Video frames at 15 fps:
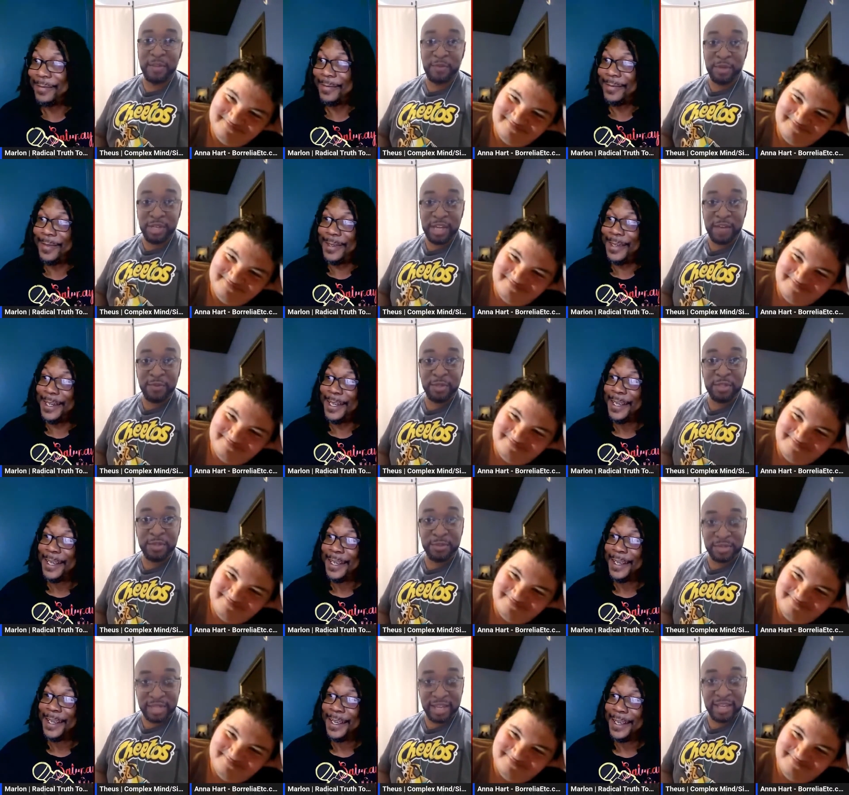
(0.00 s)
Speaker 1: If you level
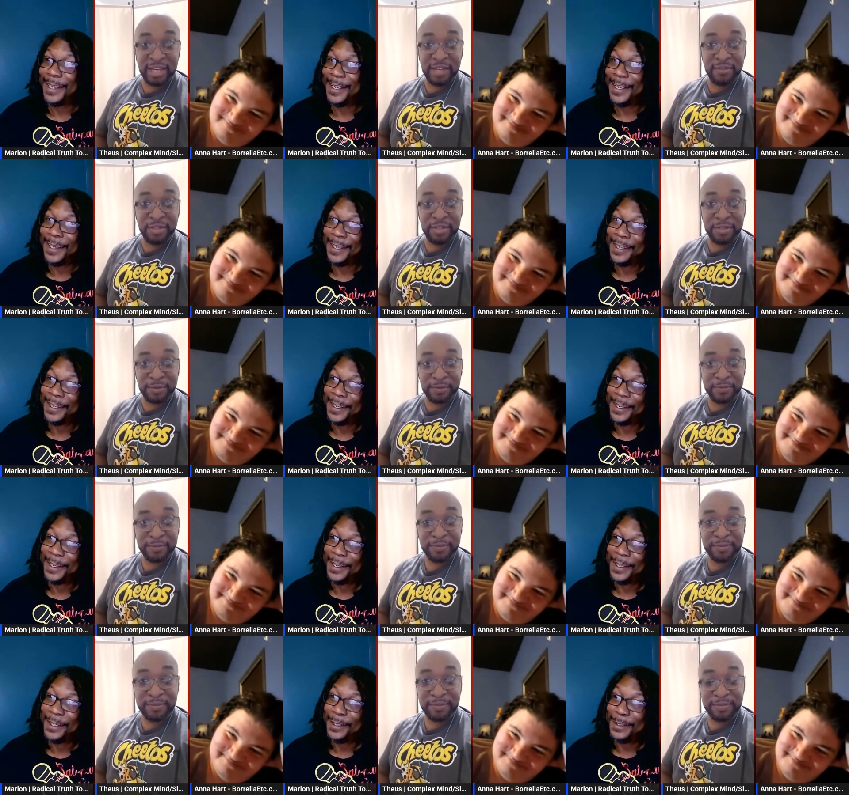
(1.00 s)
two, stay at level two.
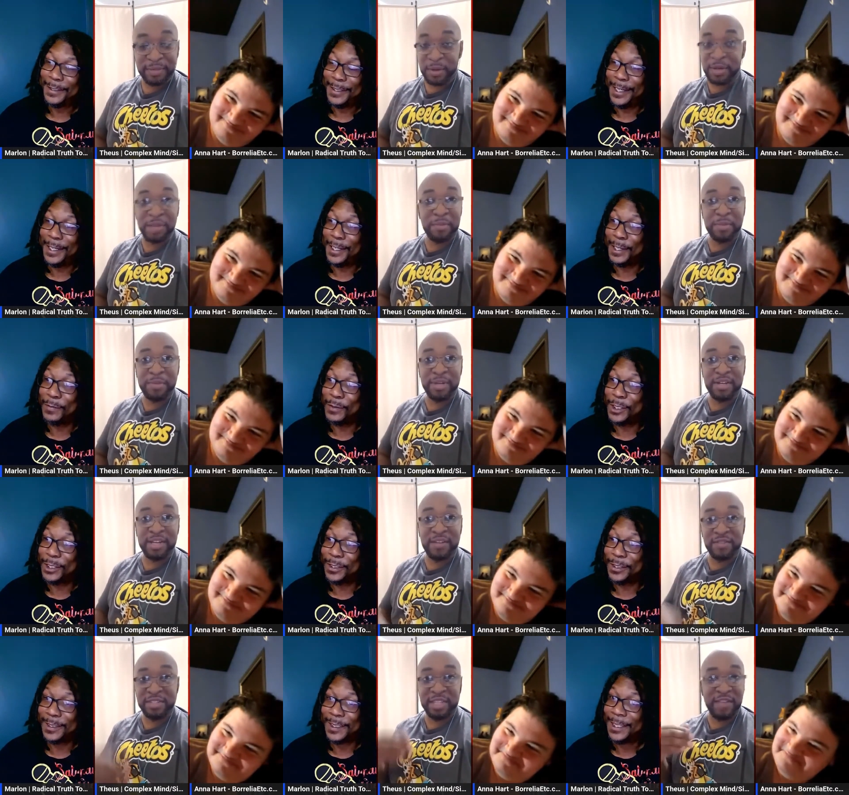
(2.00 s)
Don't come up here at
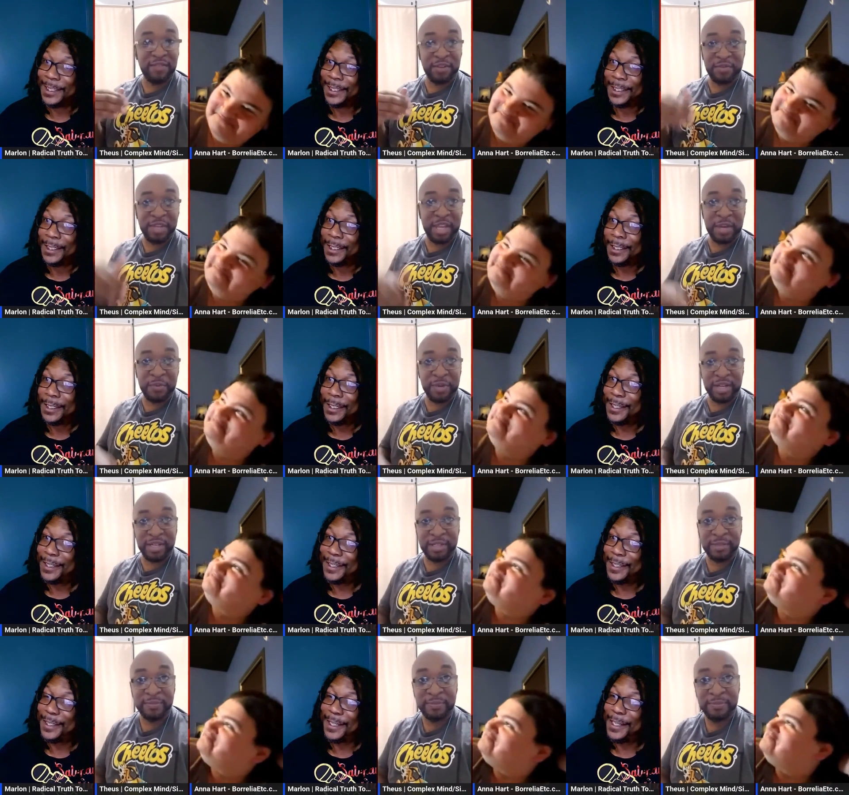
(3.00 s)
level seven if you ain't
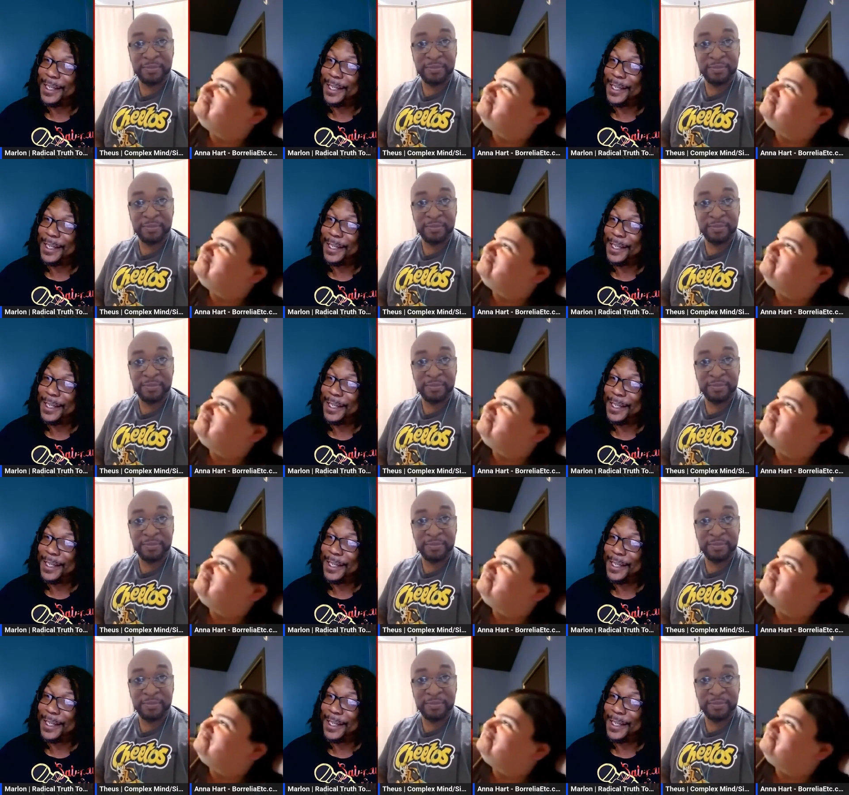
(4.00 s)
ready.